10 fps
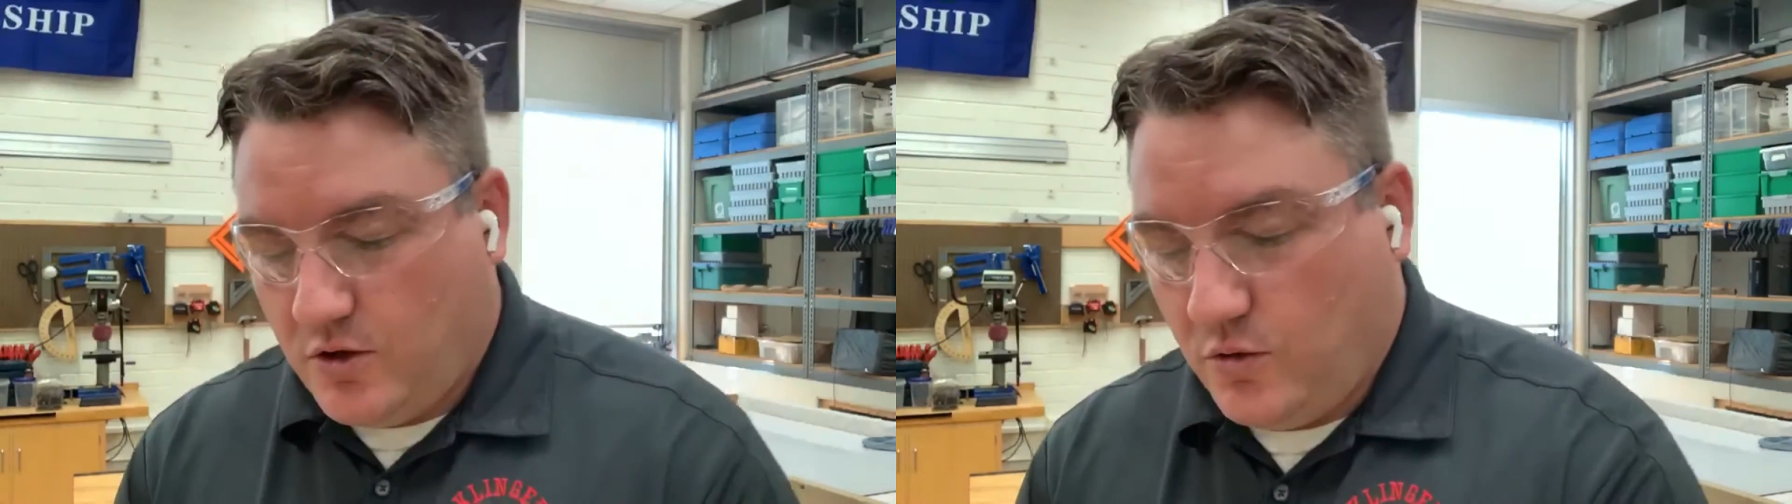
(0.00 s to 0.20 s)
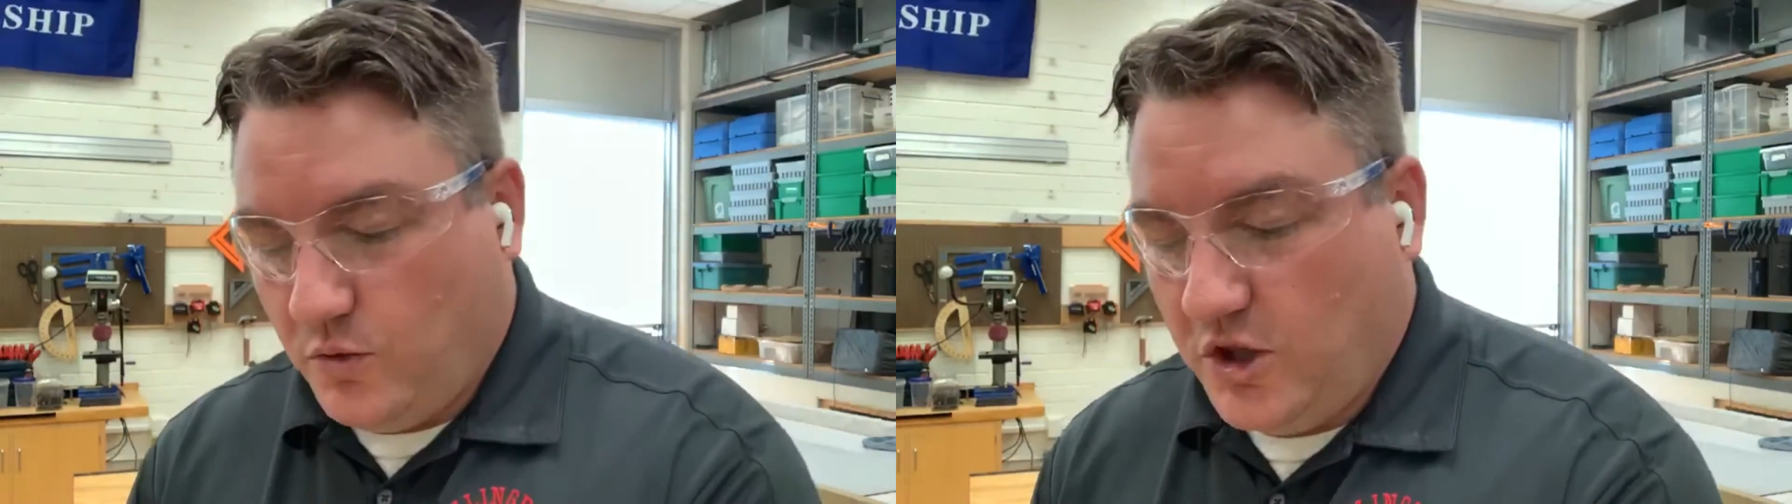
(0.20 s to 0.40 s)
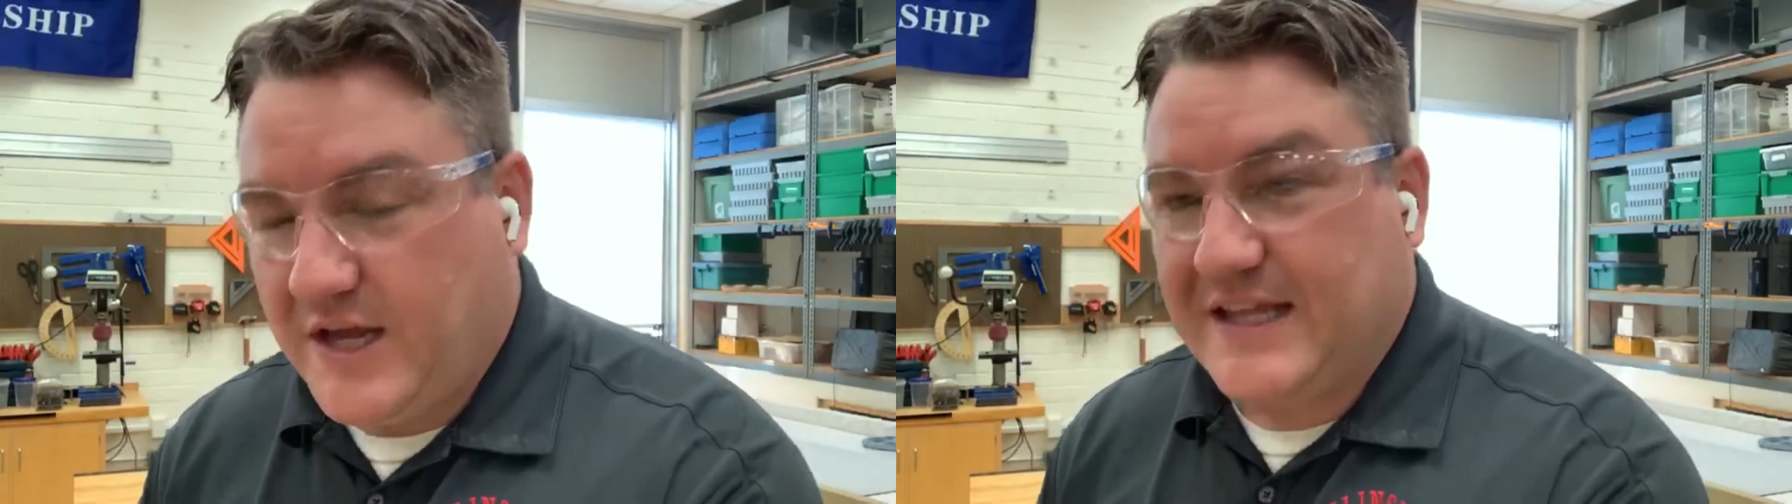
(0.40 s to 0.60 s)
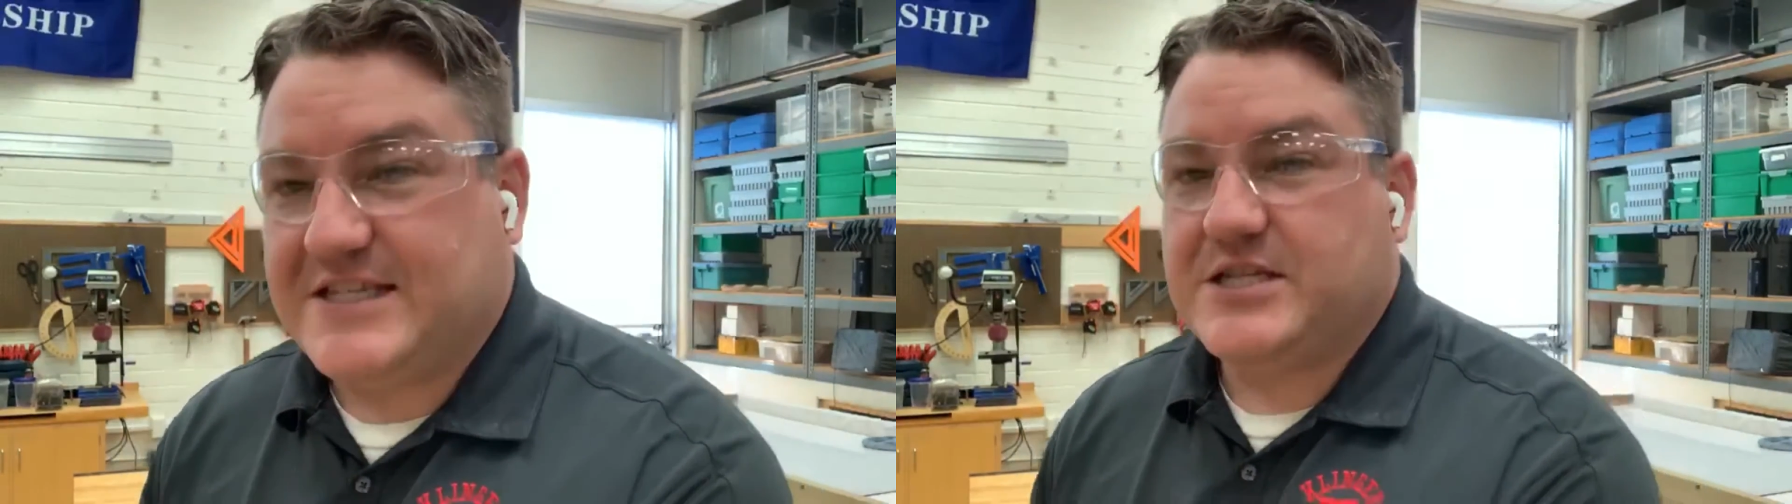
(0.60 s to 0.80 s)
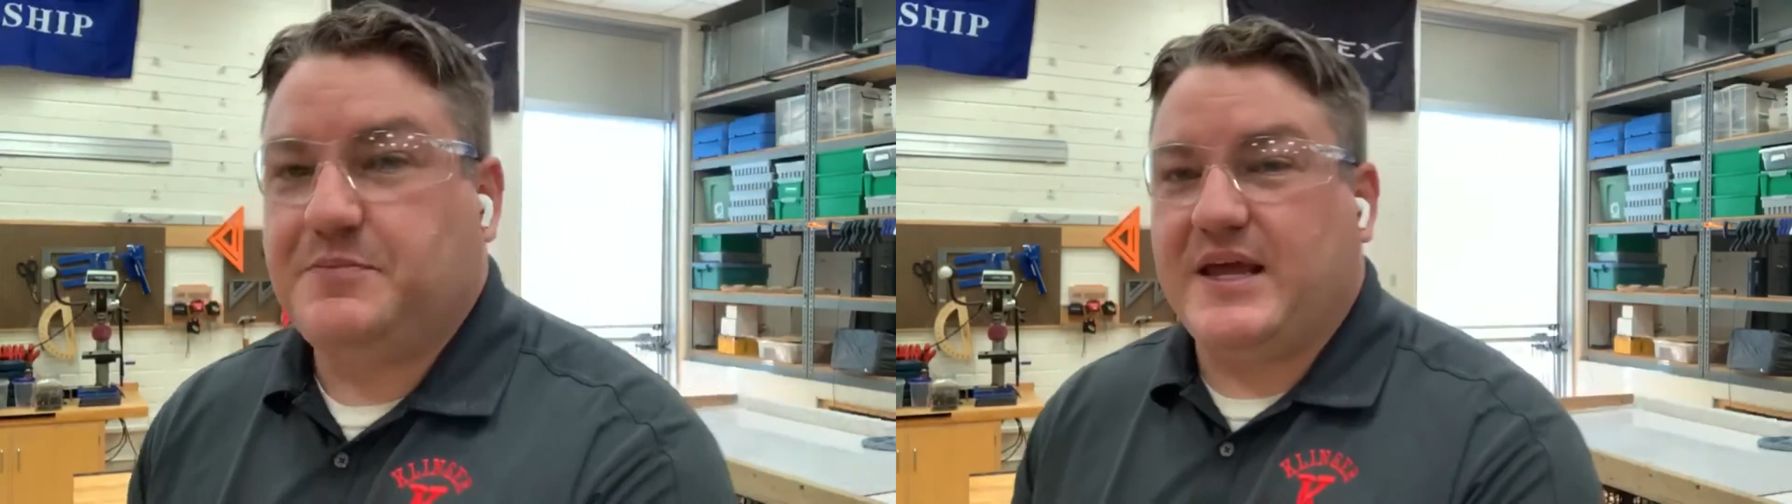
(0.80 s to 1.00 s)
We'll look at
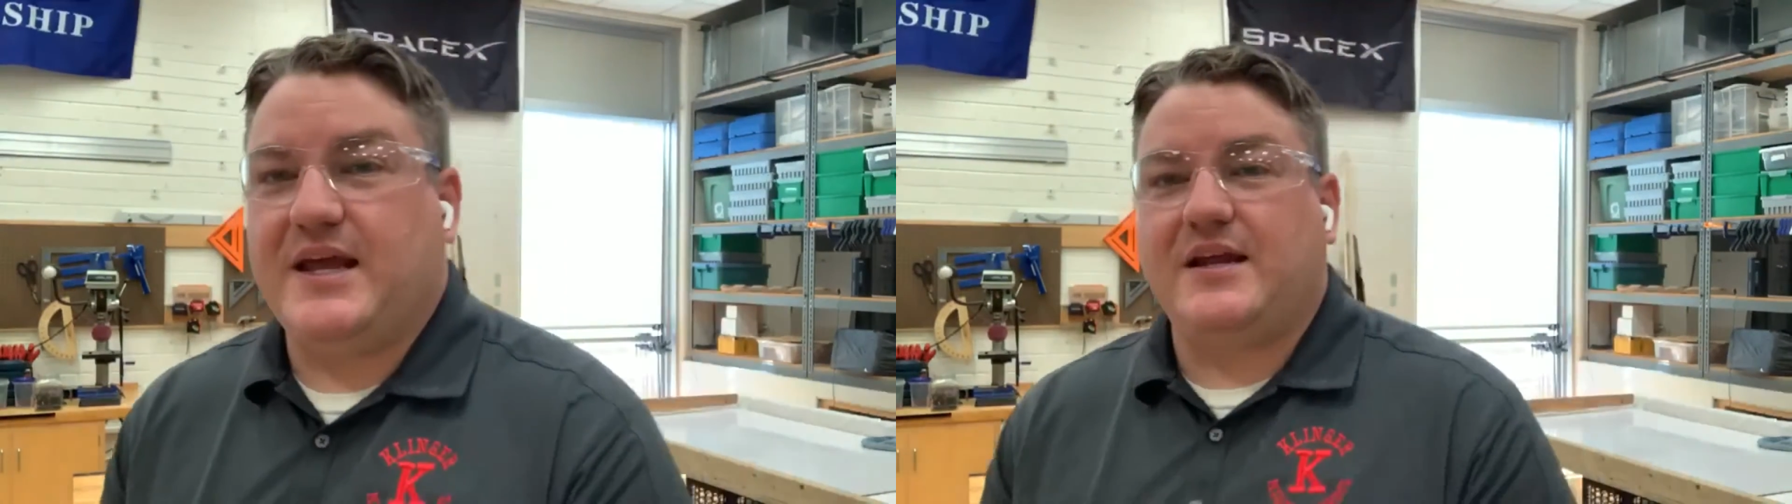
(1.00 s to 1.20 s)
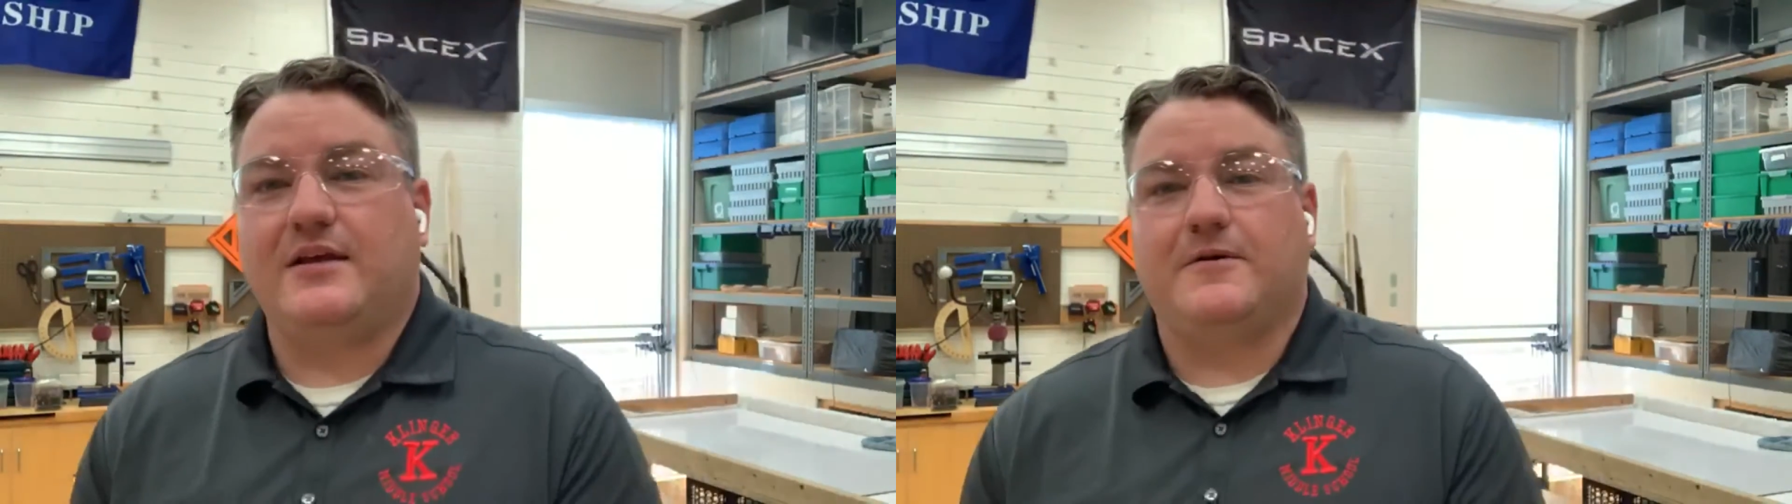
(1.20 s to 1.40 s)
speed.